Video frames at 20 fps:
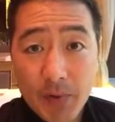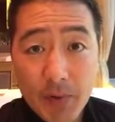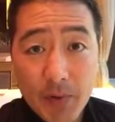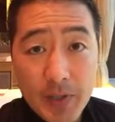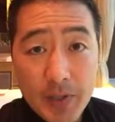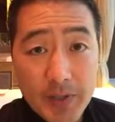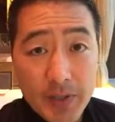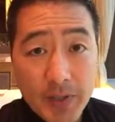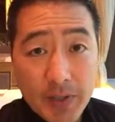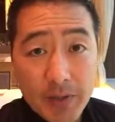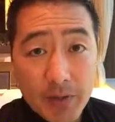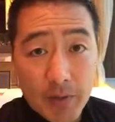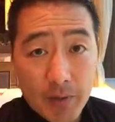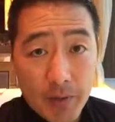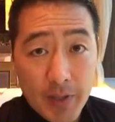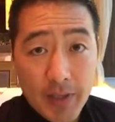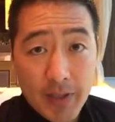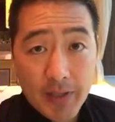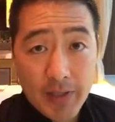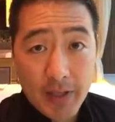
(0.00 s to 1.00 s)
The reason it's
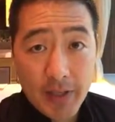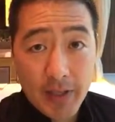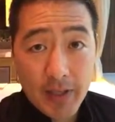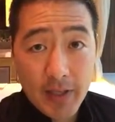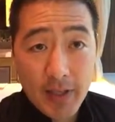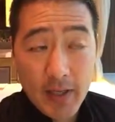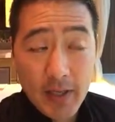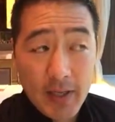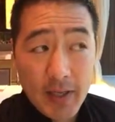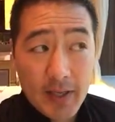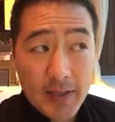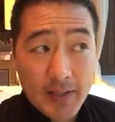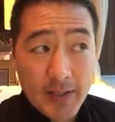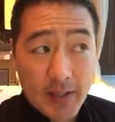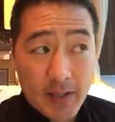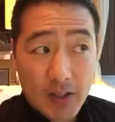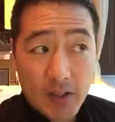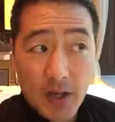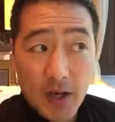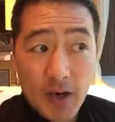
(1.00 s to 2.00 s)
green tea is
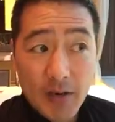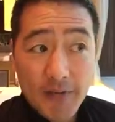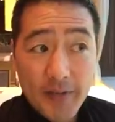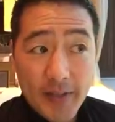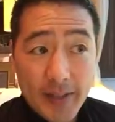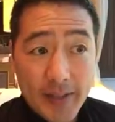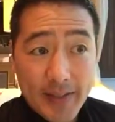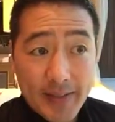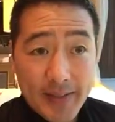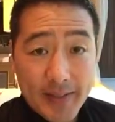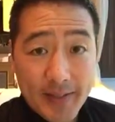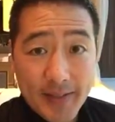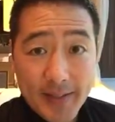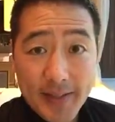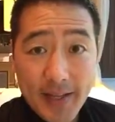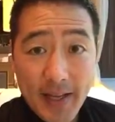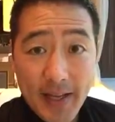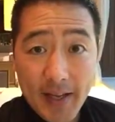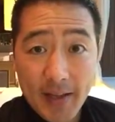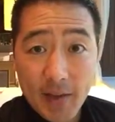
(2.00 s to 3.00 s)
that coffee gets
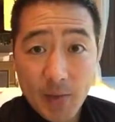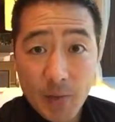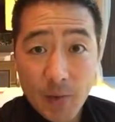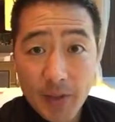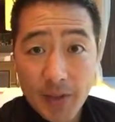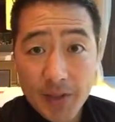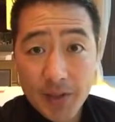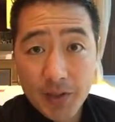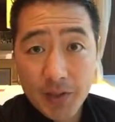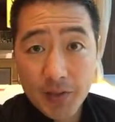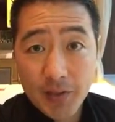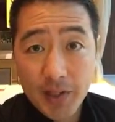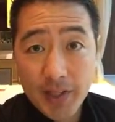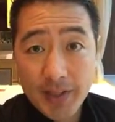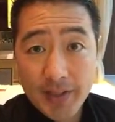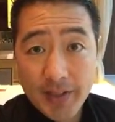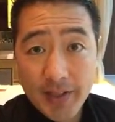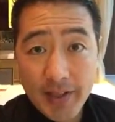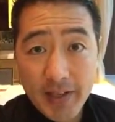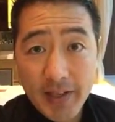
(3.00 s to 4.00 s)
stale, whereas
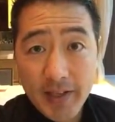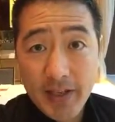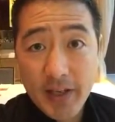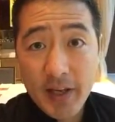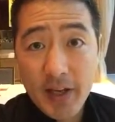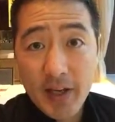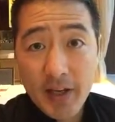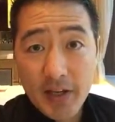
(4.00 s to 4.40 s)
green tea,